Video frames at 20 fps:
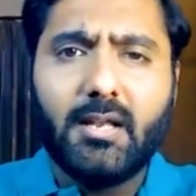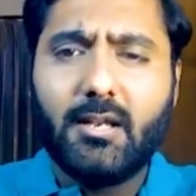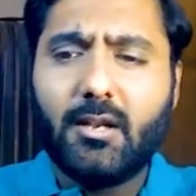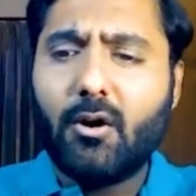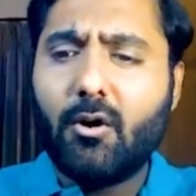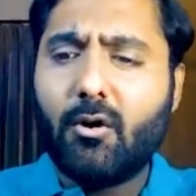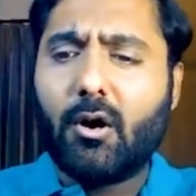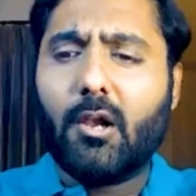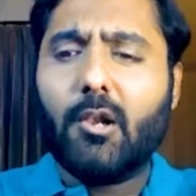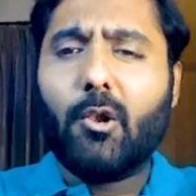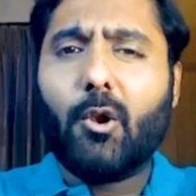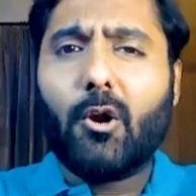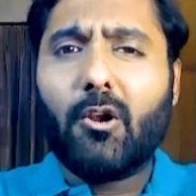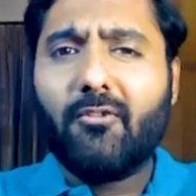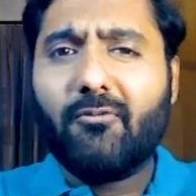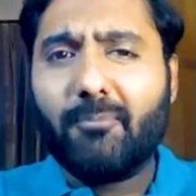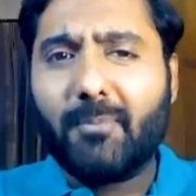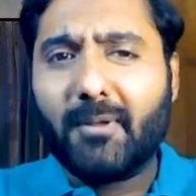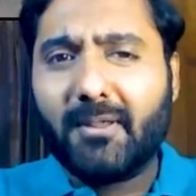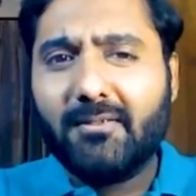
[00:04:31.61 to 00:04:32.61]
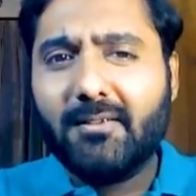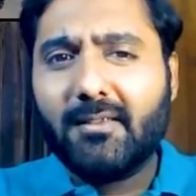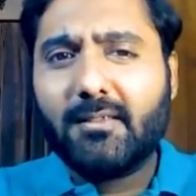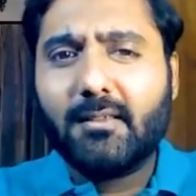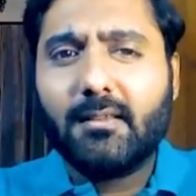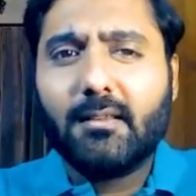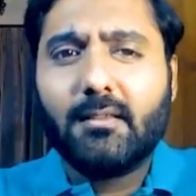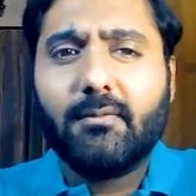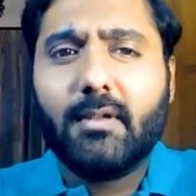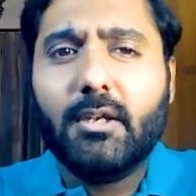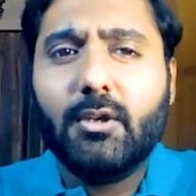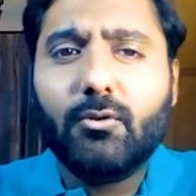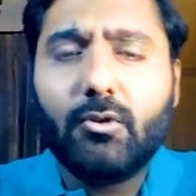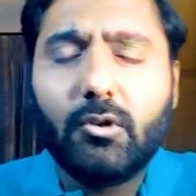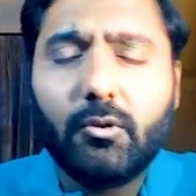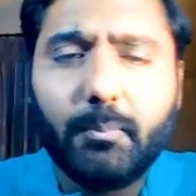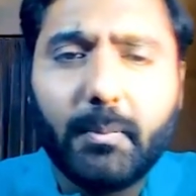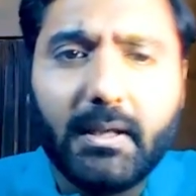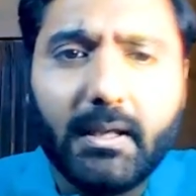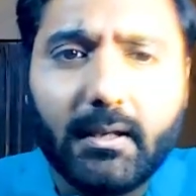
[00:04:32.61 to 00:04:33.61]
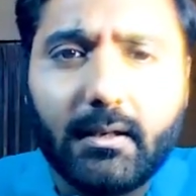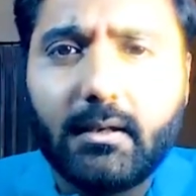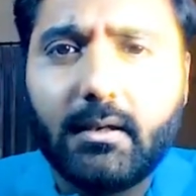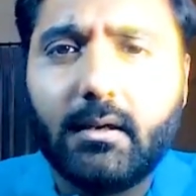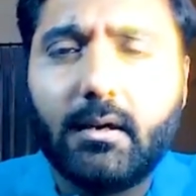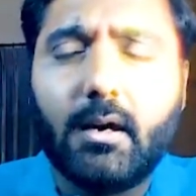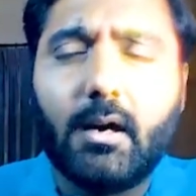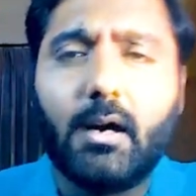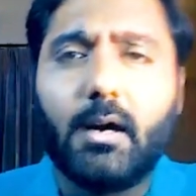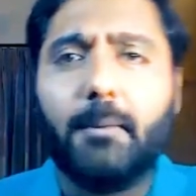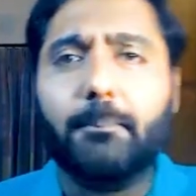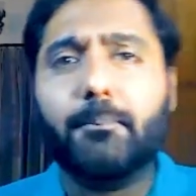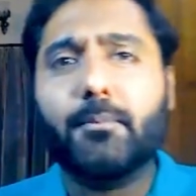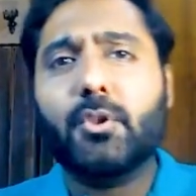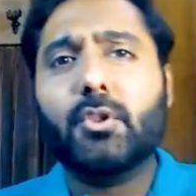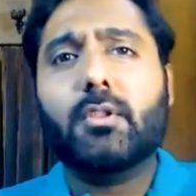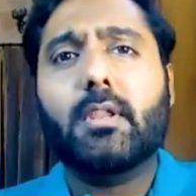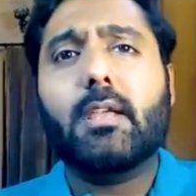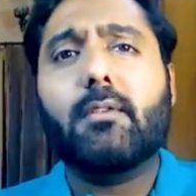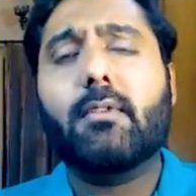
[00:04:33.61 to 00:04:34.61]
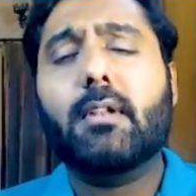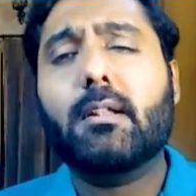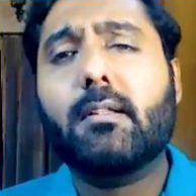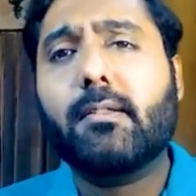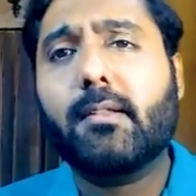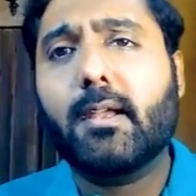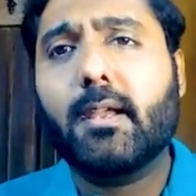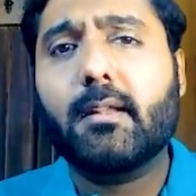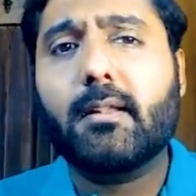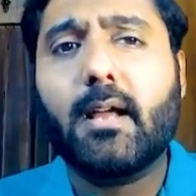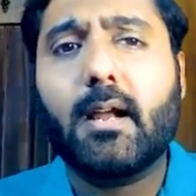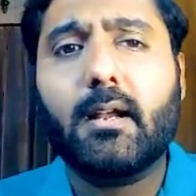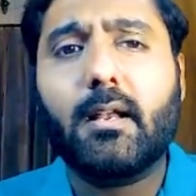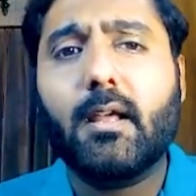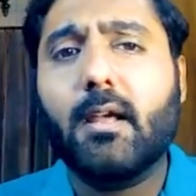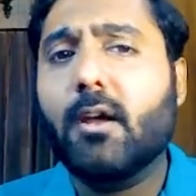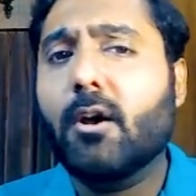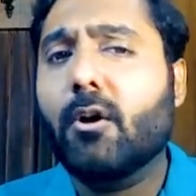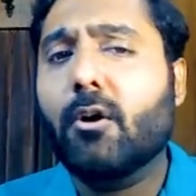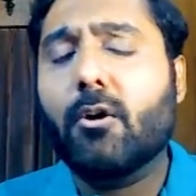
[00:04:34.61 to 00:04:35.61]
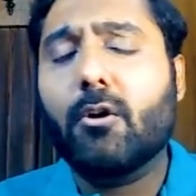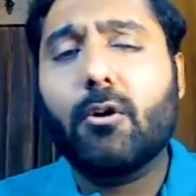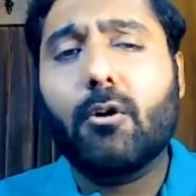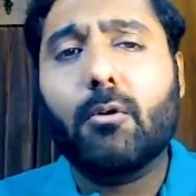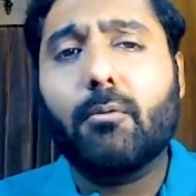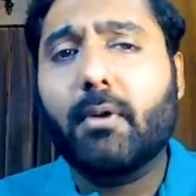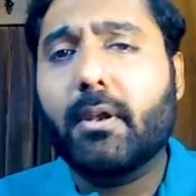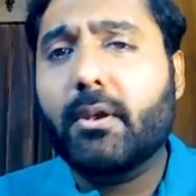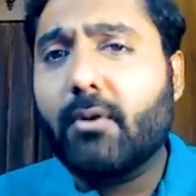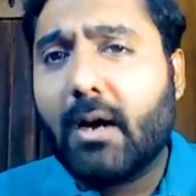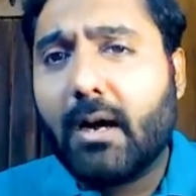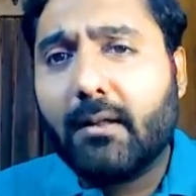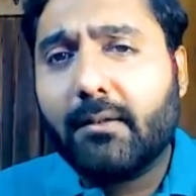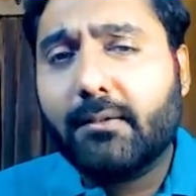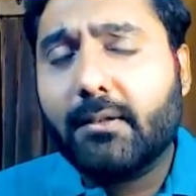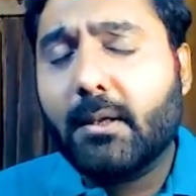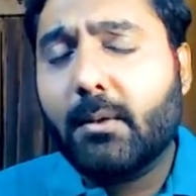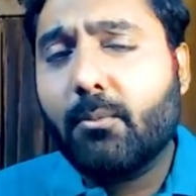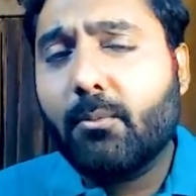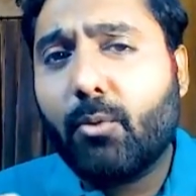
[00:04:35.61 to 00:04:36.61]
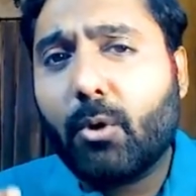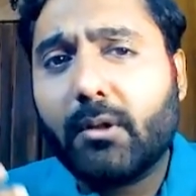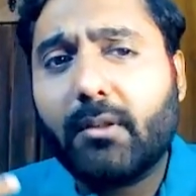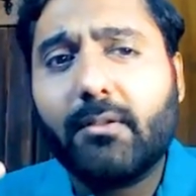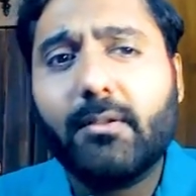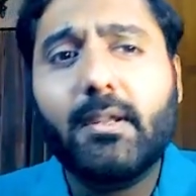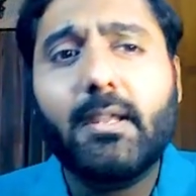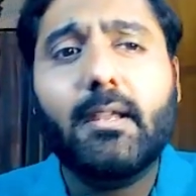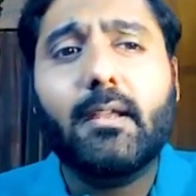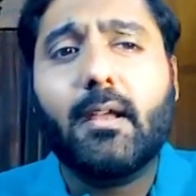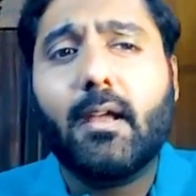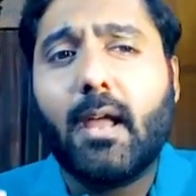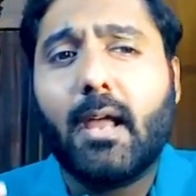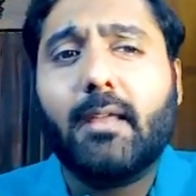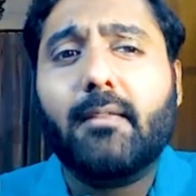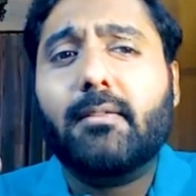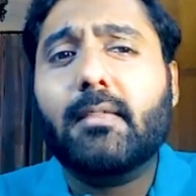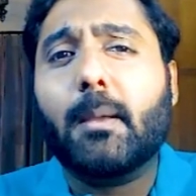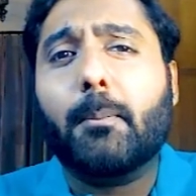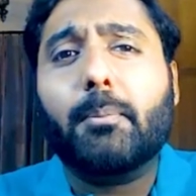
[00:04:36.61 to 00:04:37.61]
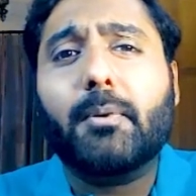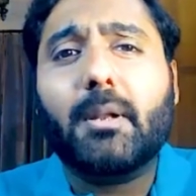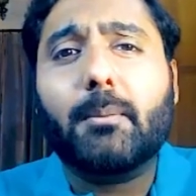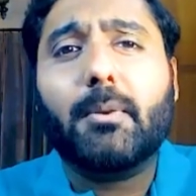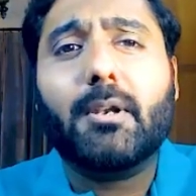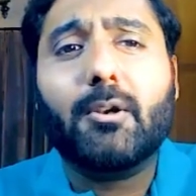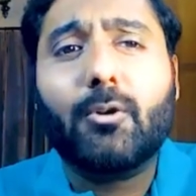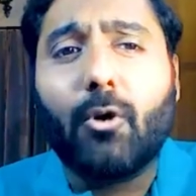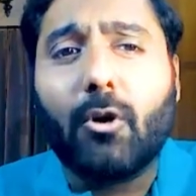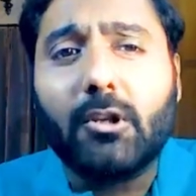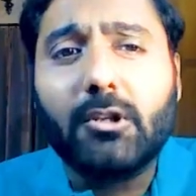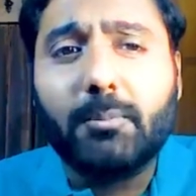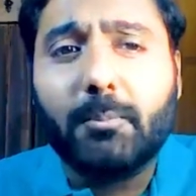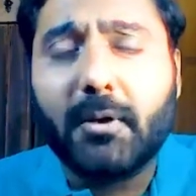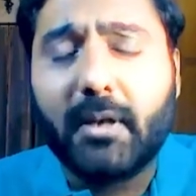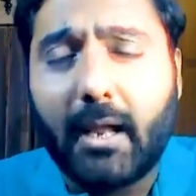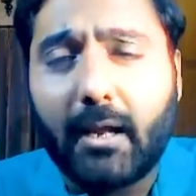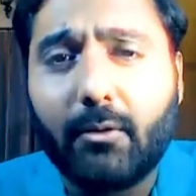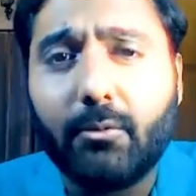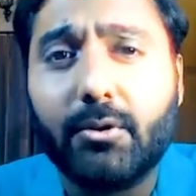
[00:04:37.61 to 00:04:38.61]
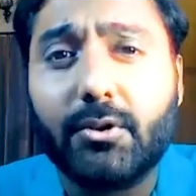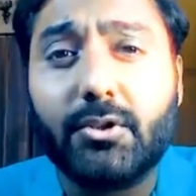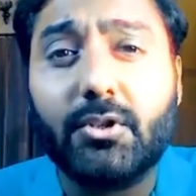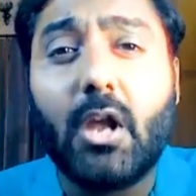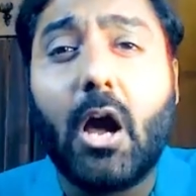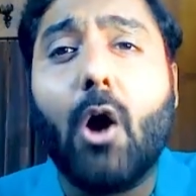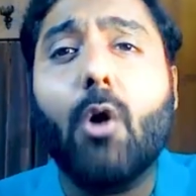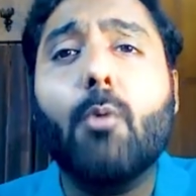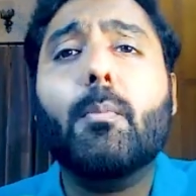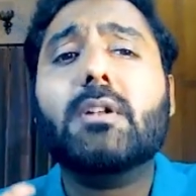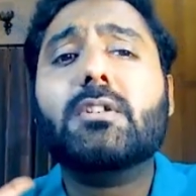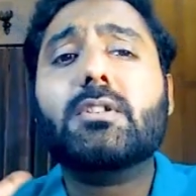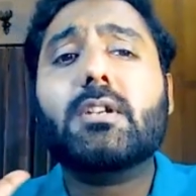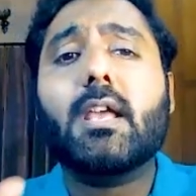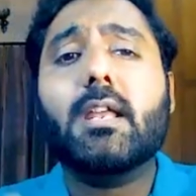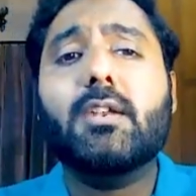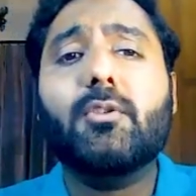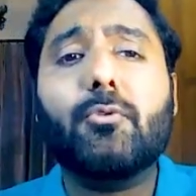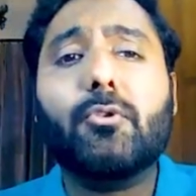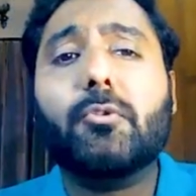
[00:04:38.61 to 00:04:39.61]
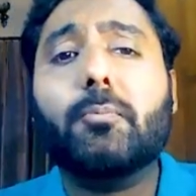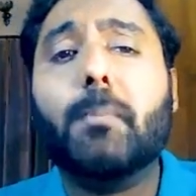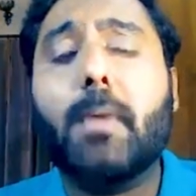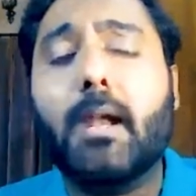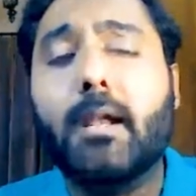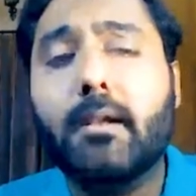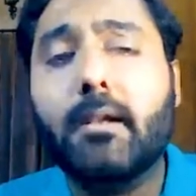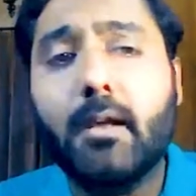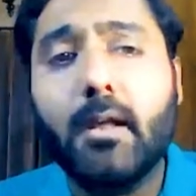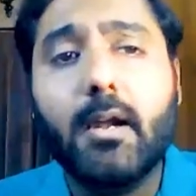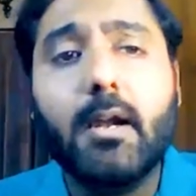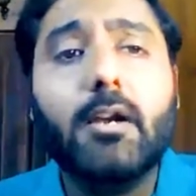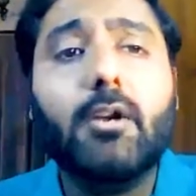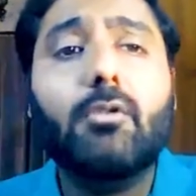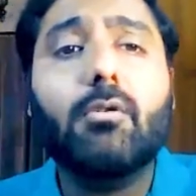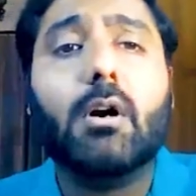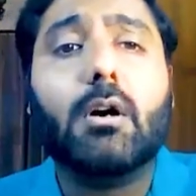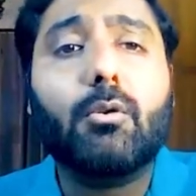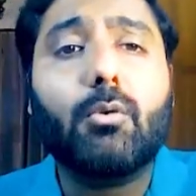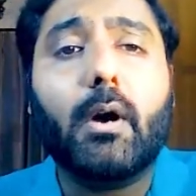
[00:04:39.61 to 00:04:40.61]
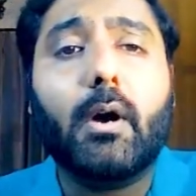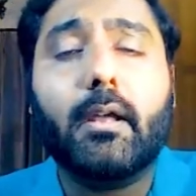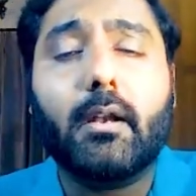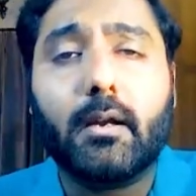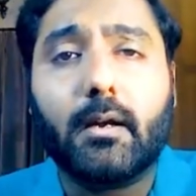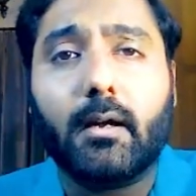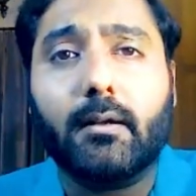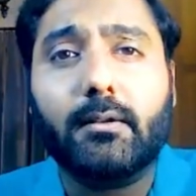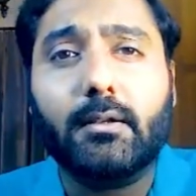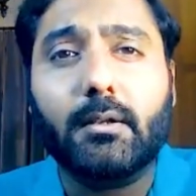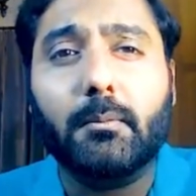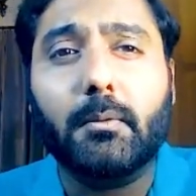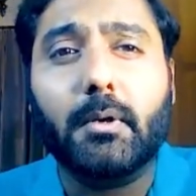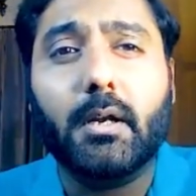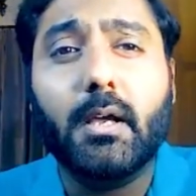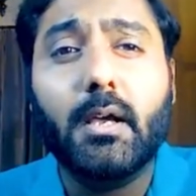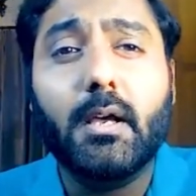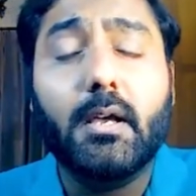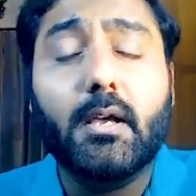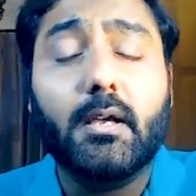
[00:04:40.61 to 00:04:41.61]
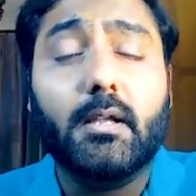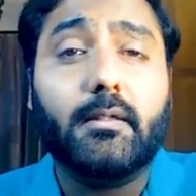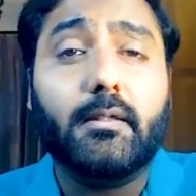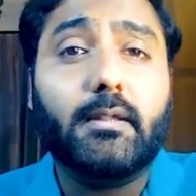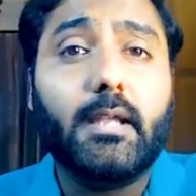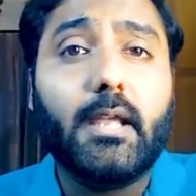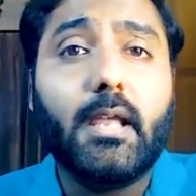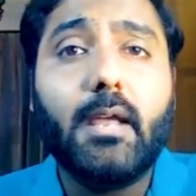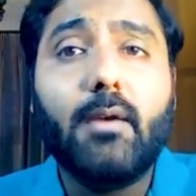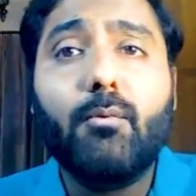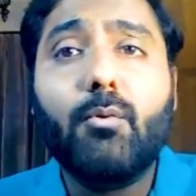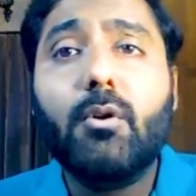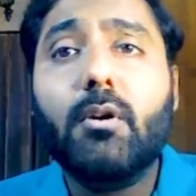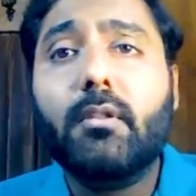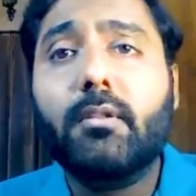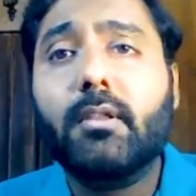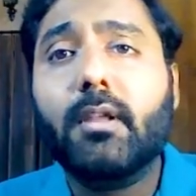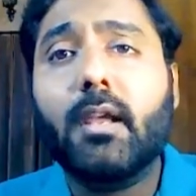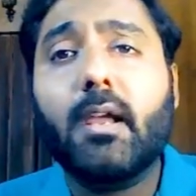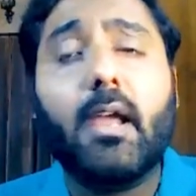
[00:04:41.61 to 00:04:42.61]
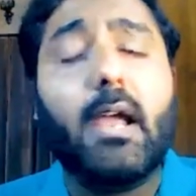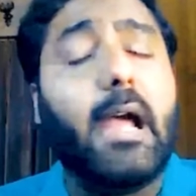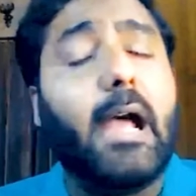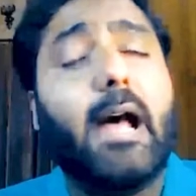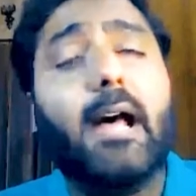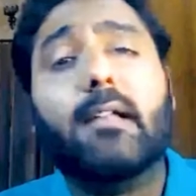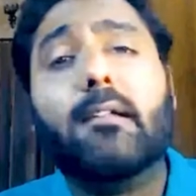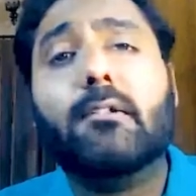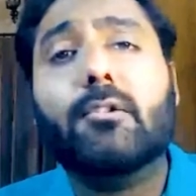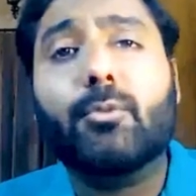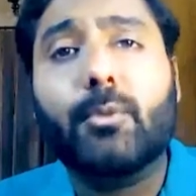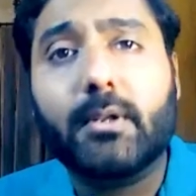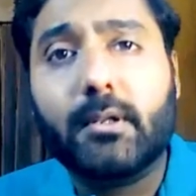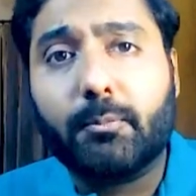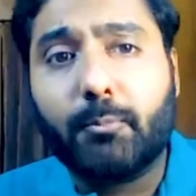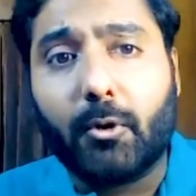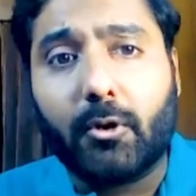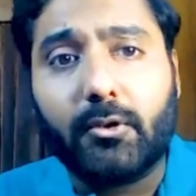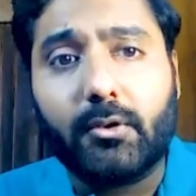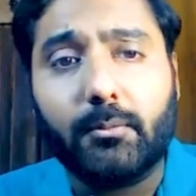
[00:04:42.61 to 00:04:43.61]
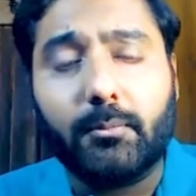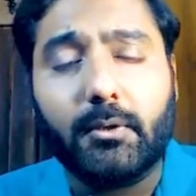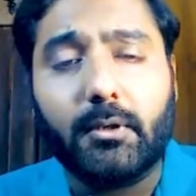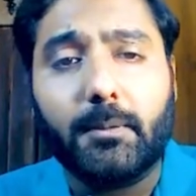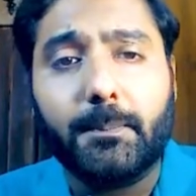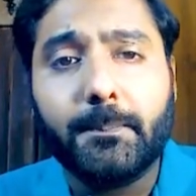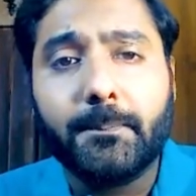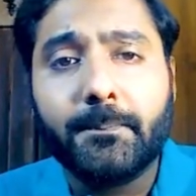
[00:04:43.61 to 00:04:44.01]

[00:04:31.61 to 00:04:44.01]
Now a lot of businesses, when you speak, they will say that, when you ask them what's the acceptable cost per acquisition, how much can you spend to acquire a customer, they would say as low as possible.